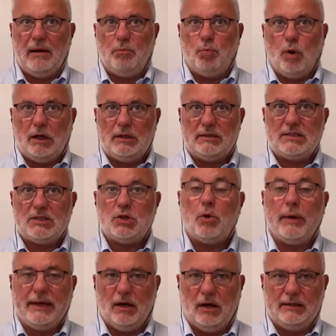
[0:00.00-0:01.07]
what's
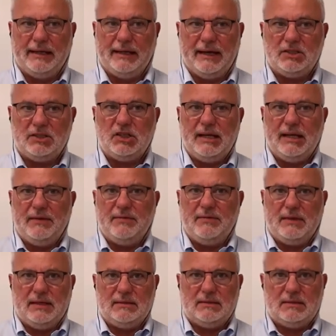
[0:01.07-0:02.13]
going on actually in
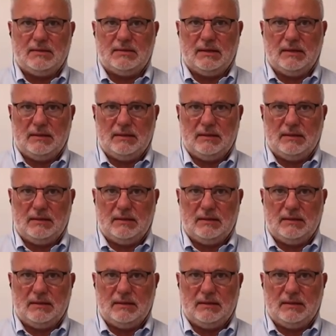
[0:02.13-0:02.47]
these